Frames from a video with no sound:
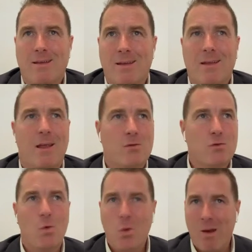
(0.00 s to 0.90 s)
it's
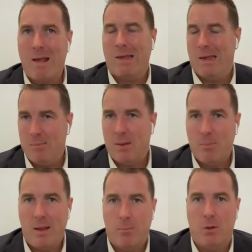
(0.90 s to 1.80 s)
all around keeping
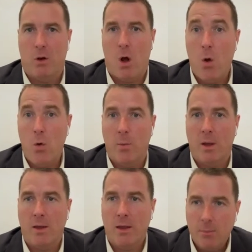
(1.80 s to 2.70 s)
people at home
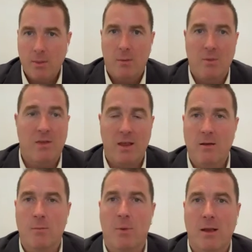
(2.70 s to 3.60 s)
and keeping them as
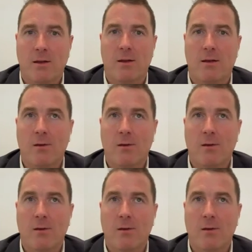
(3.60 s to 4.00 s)
independent,